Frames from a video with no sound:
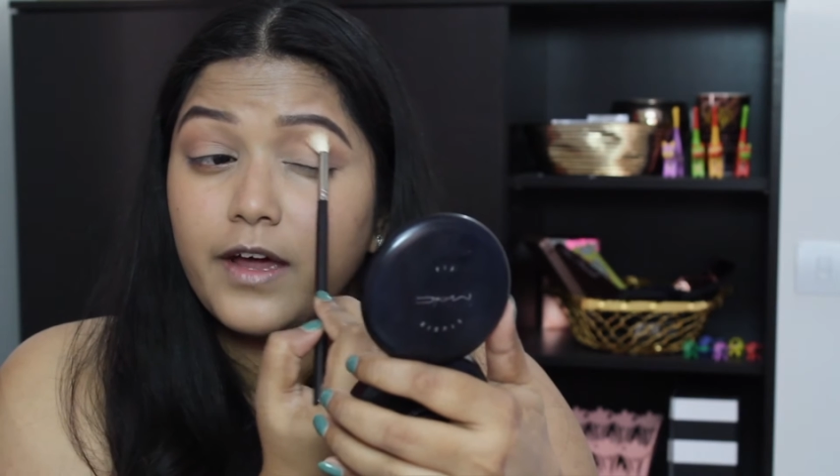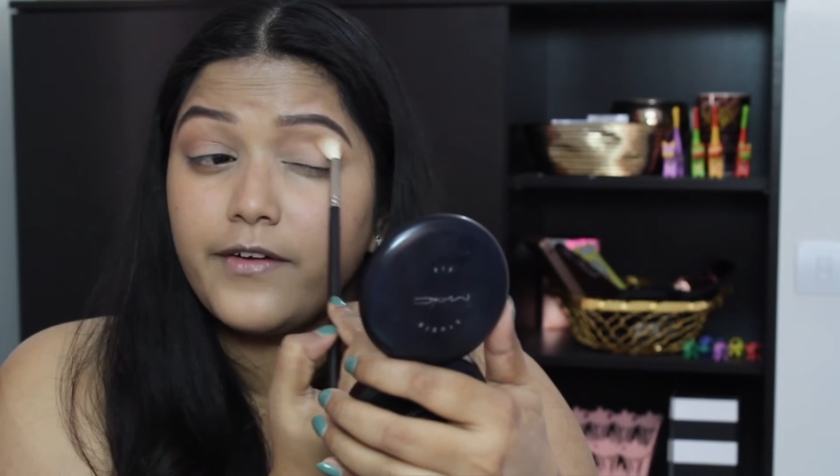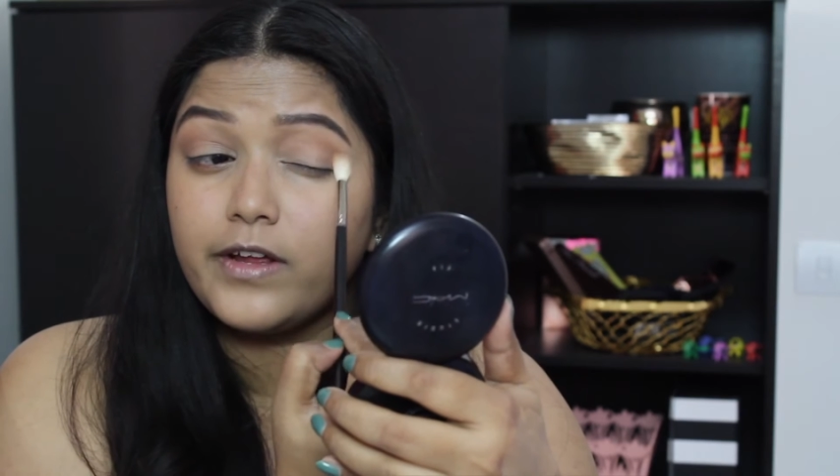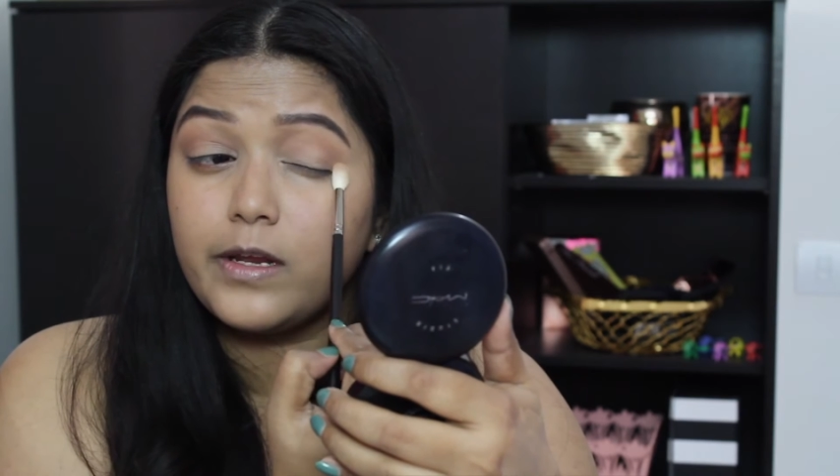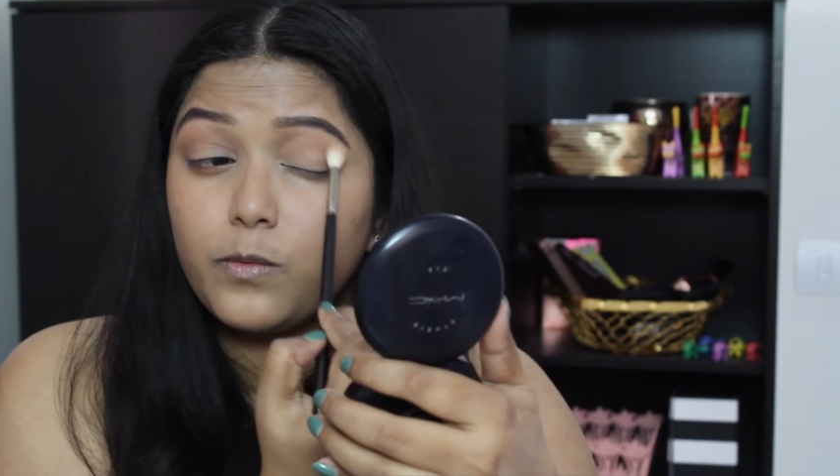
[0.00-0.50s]
I
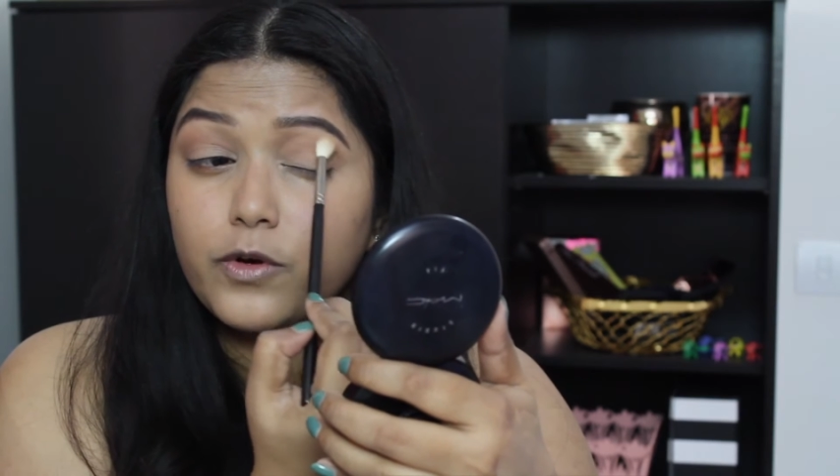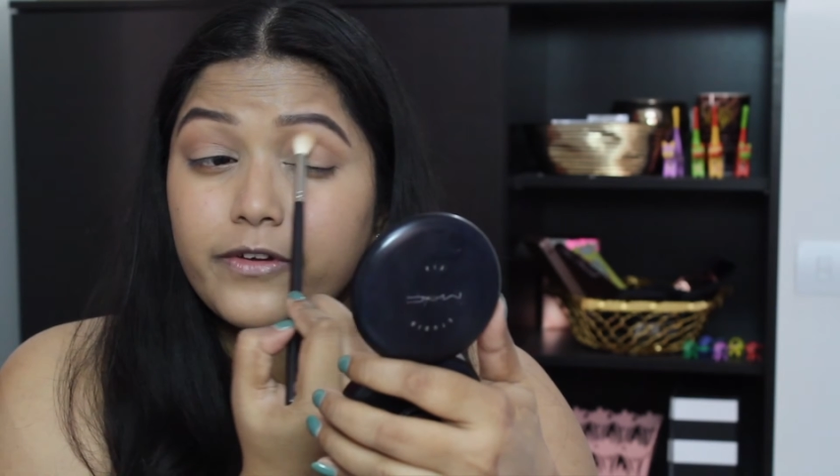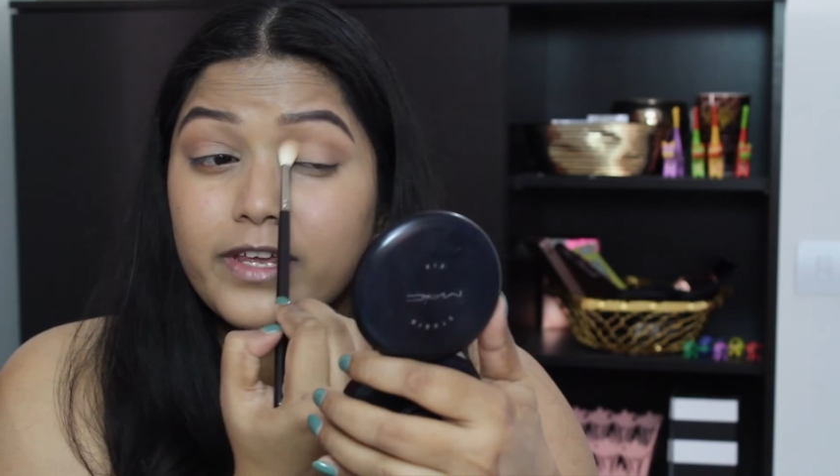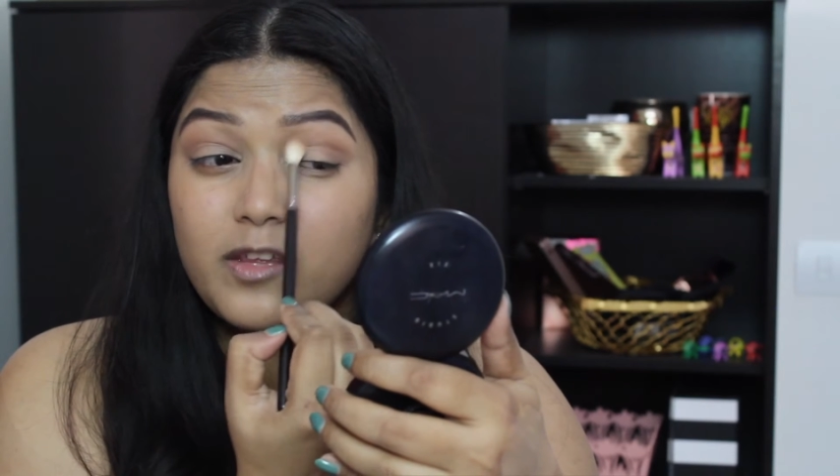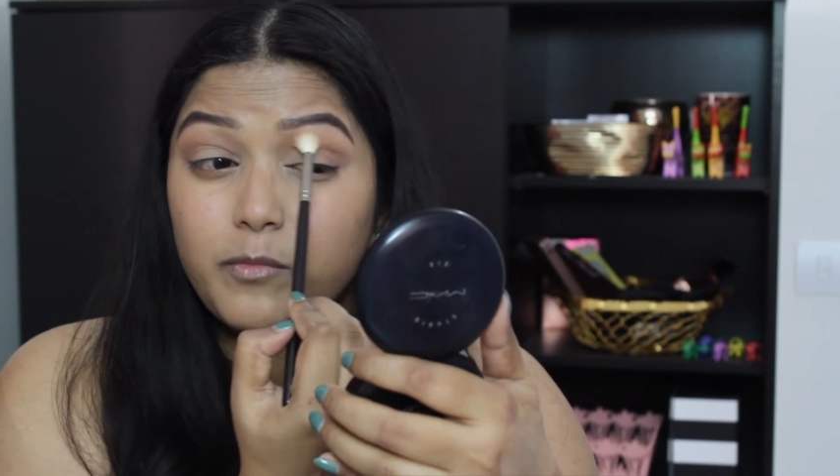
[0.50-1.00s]
really want
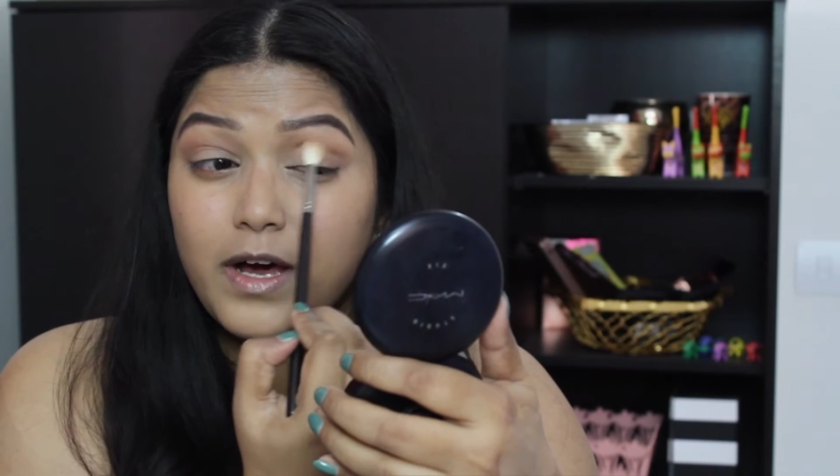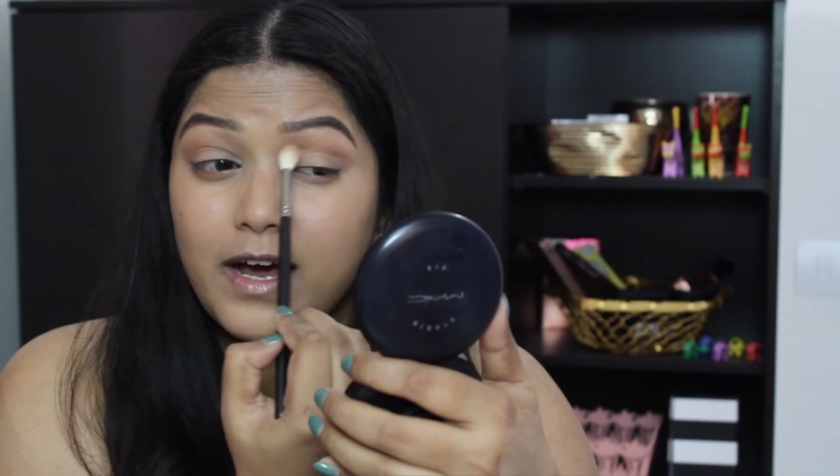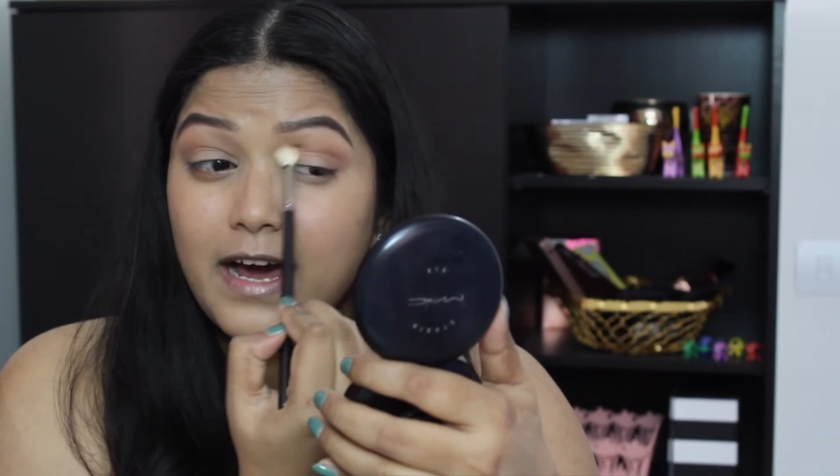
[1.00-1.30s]
to keep my